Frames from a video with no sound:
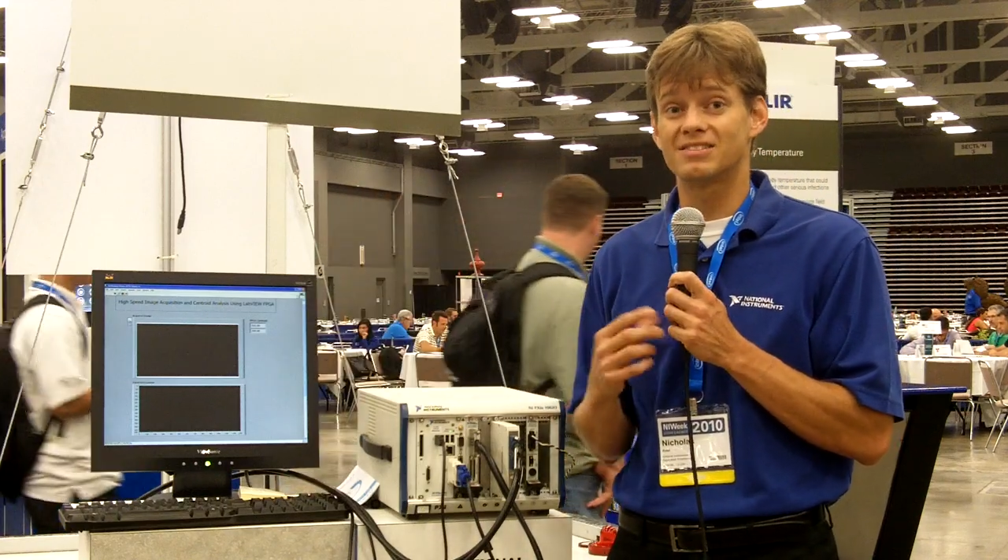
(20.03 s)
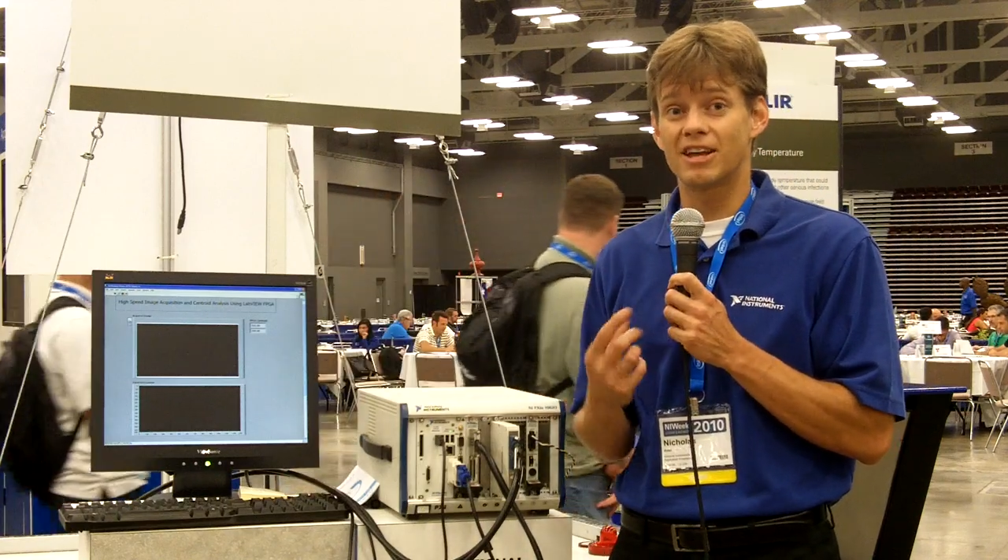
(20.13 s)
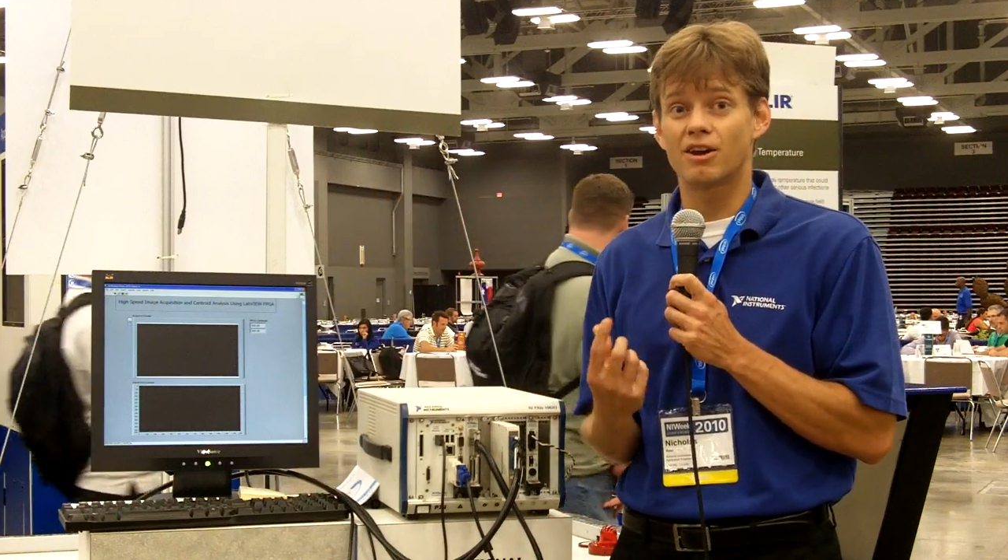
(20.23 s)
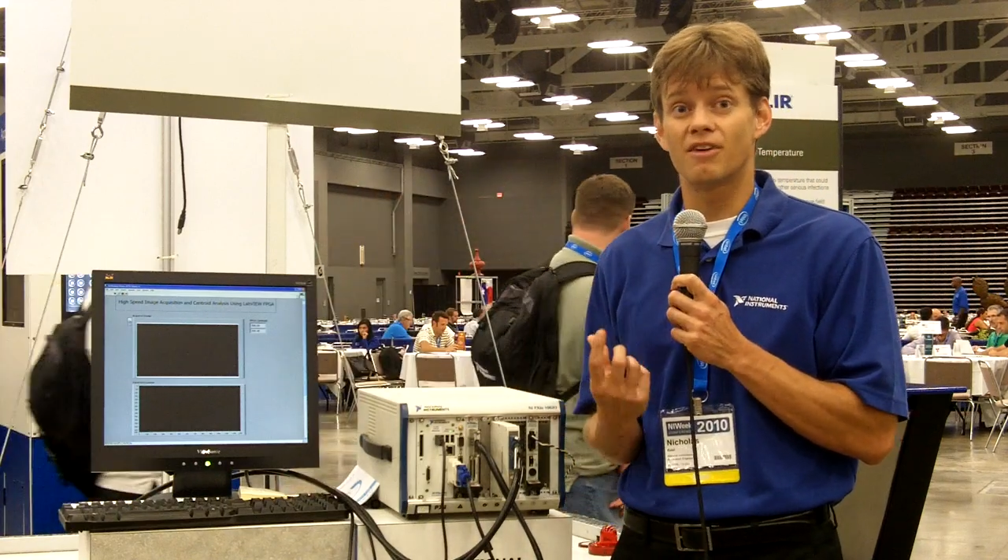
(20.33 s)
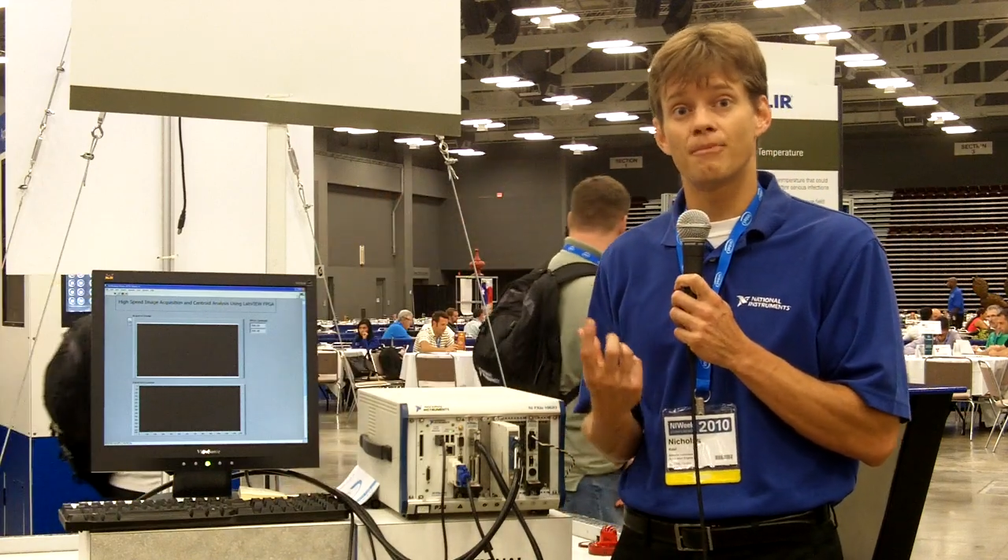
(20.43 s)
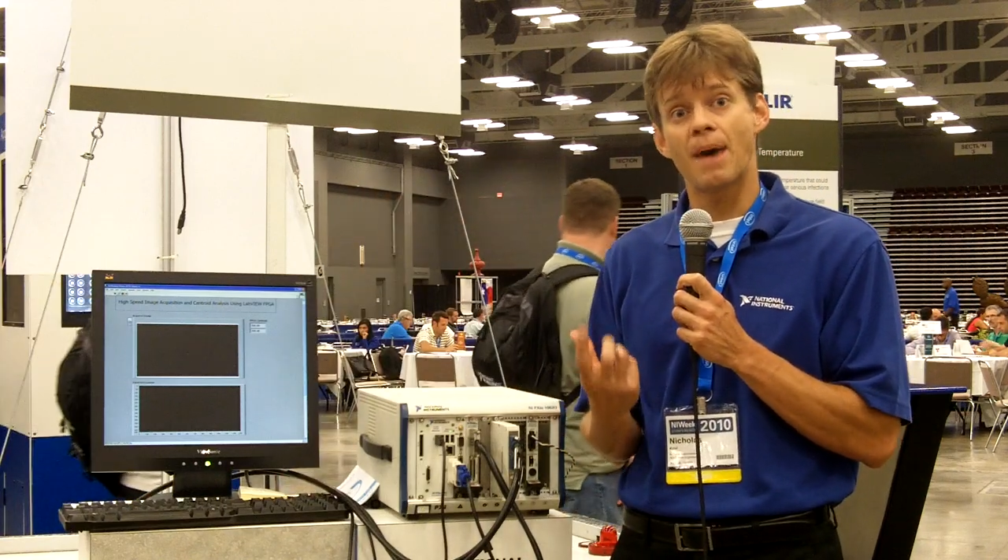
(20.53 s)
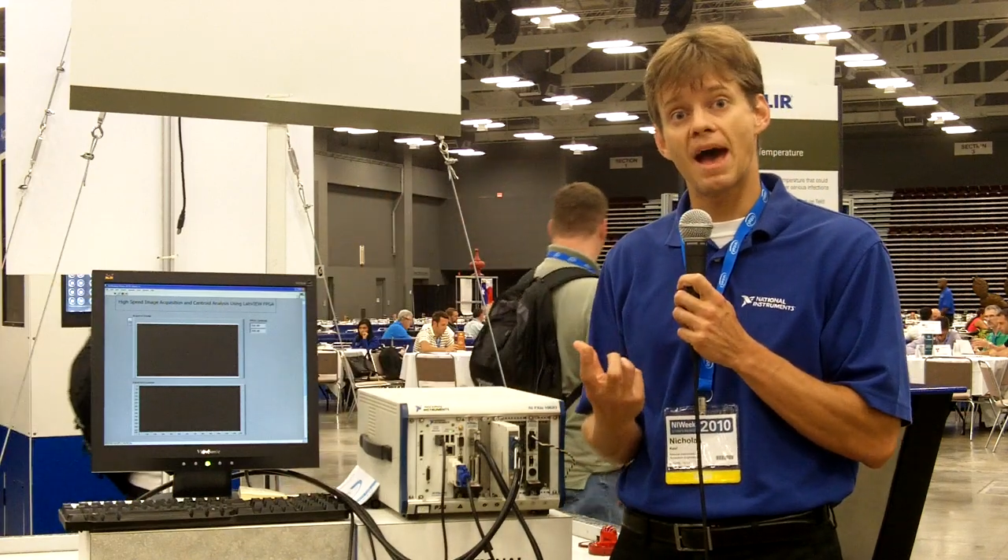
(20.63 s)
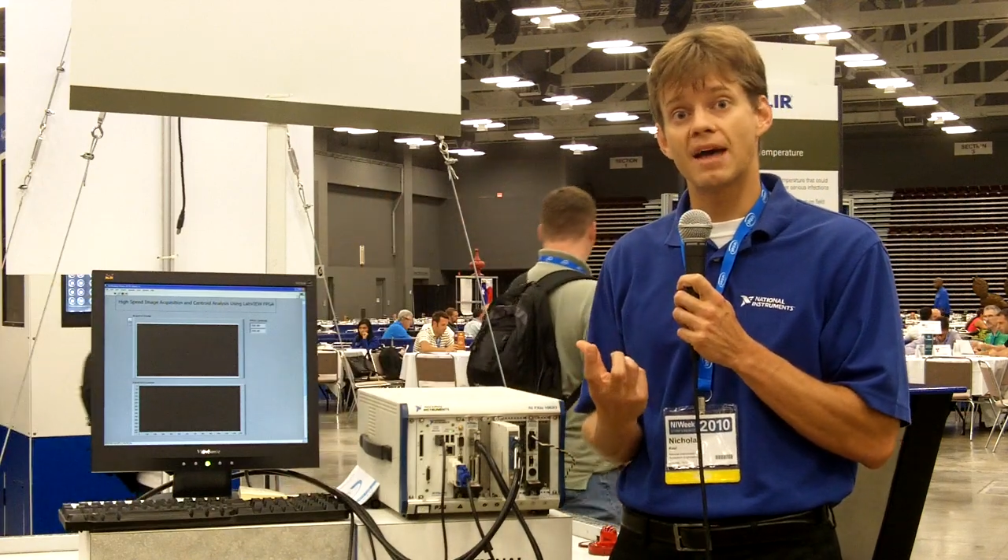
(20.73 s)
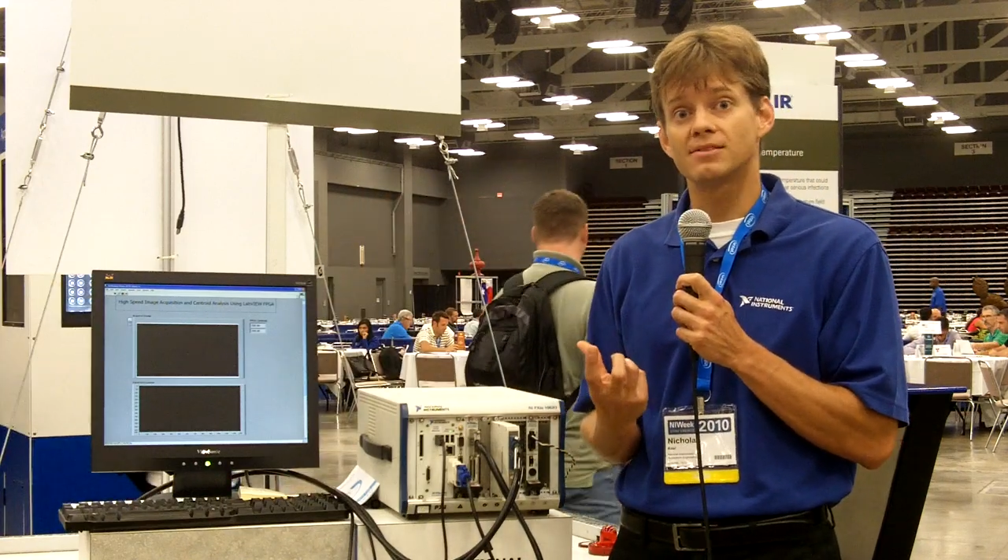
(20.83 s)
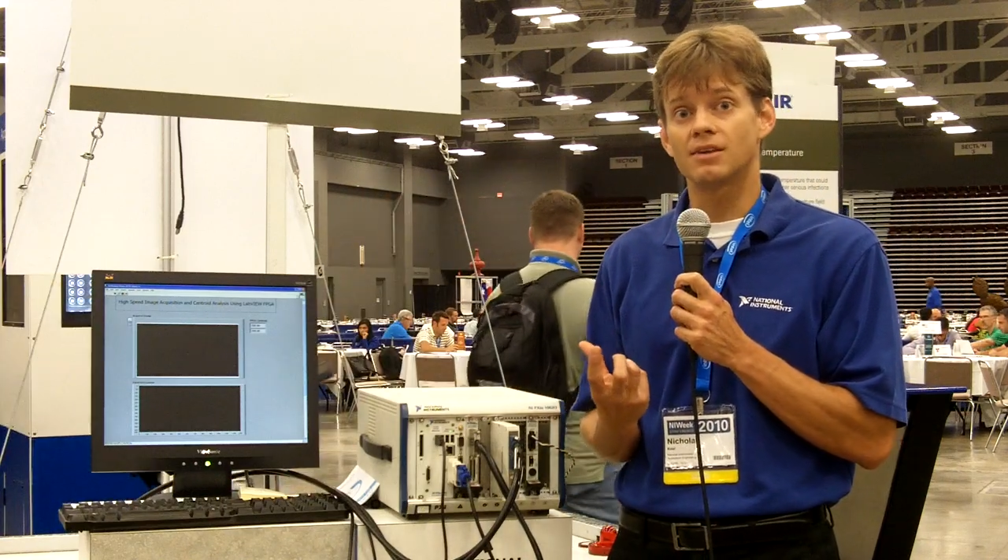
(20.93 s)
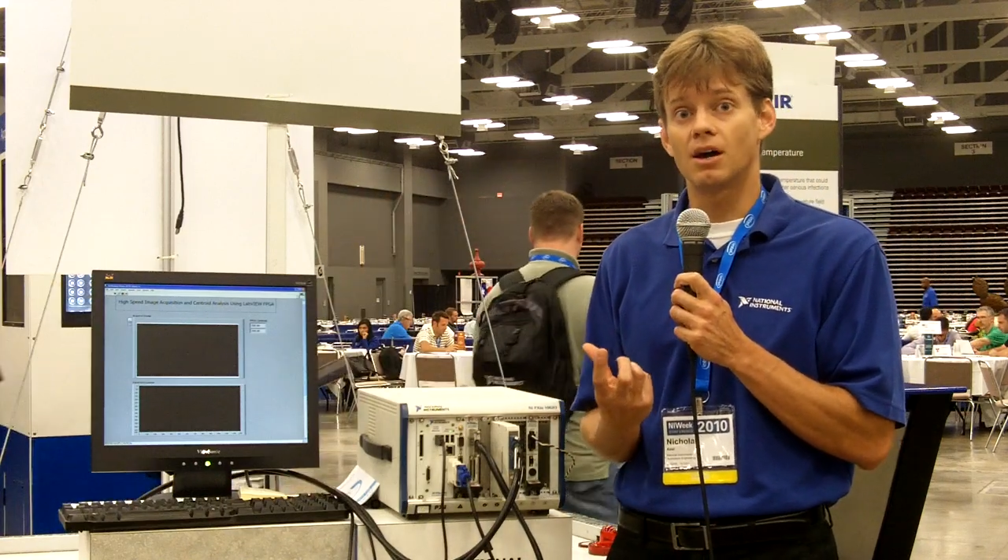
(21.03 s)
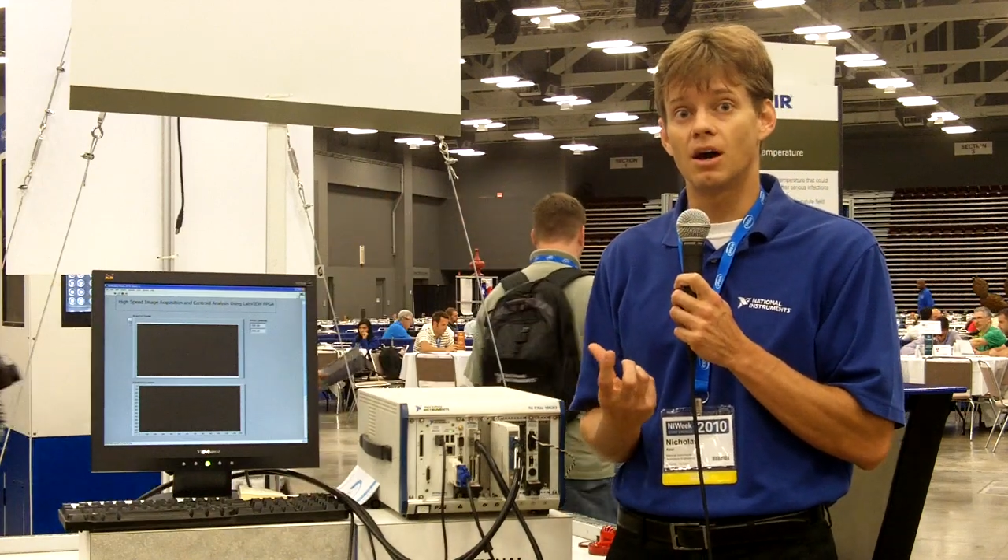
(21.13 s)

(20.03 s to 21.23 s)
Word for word: center of mass